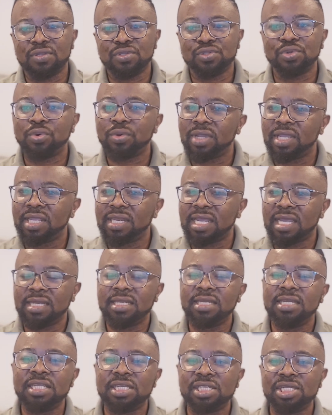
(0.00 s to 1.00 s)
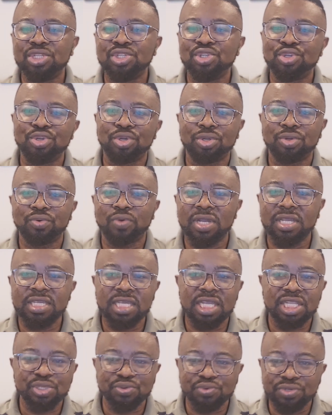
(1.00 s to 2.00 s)
So in addition to your 1
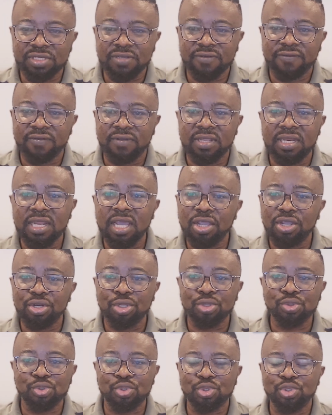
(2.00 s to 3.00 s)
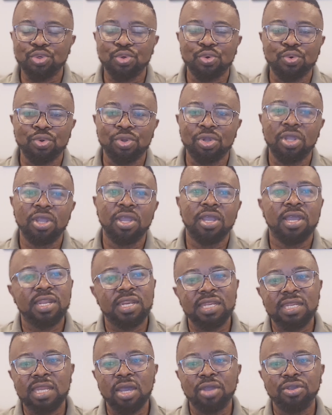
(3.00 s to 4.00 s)
year tuition fee that you need to show,
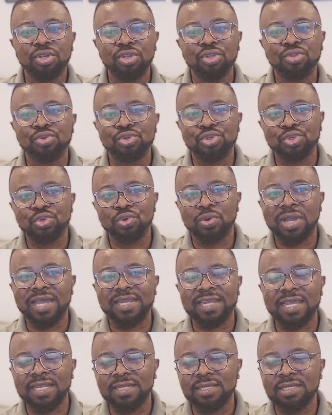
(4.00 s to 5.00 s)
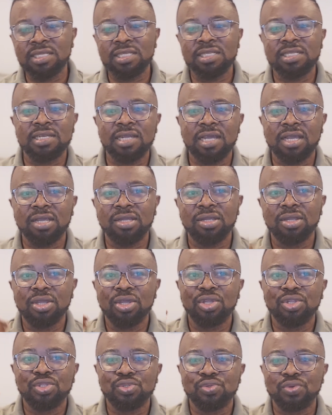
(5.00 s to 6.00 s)
now you need to show an additional
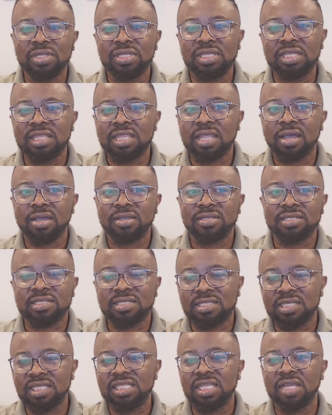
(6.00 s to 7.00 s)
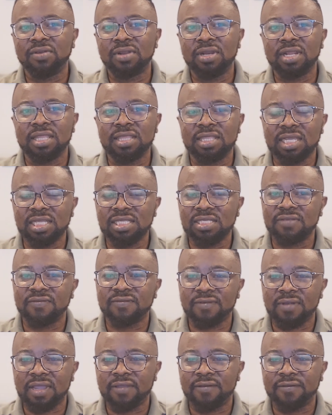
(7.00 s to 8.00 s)

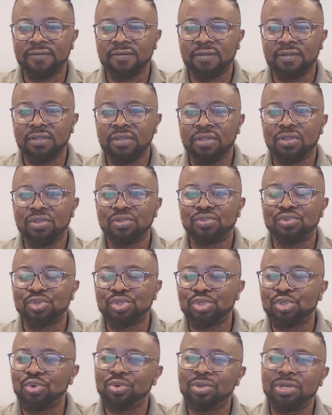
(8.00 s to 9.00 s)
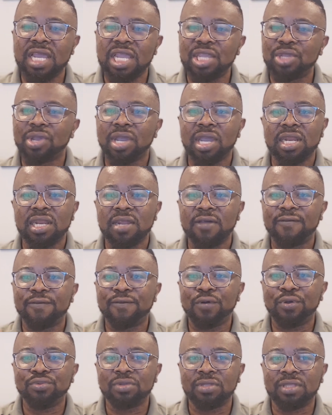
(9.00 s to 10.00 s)
20,635 to show that you can
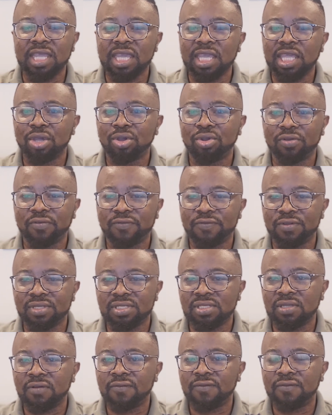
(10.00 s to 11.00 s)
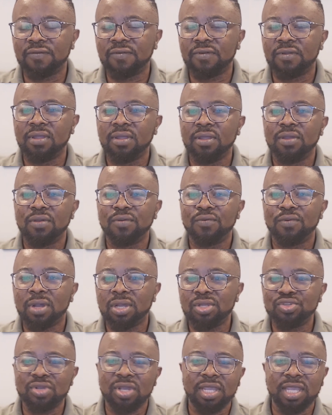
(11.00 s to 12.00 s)
afford to take care of yourself
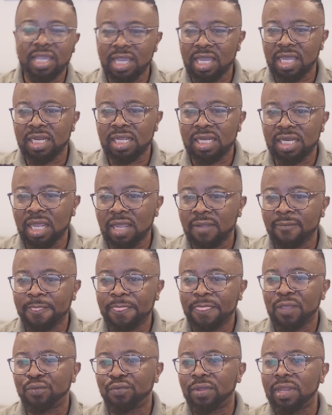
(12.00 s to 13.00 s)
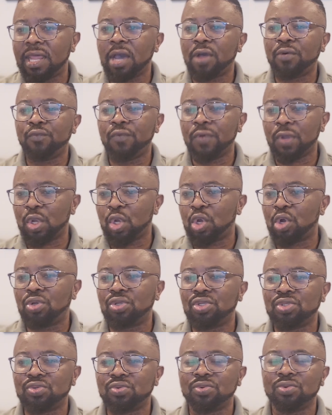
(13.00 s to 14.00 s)
whilst you are in Canada without
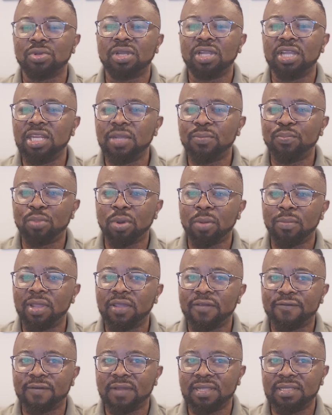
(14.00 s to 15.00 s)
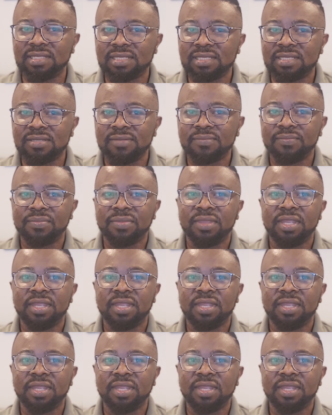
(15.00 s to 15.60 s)
recourse to any public funds.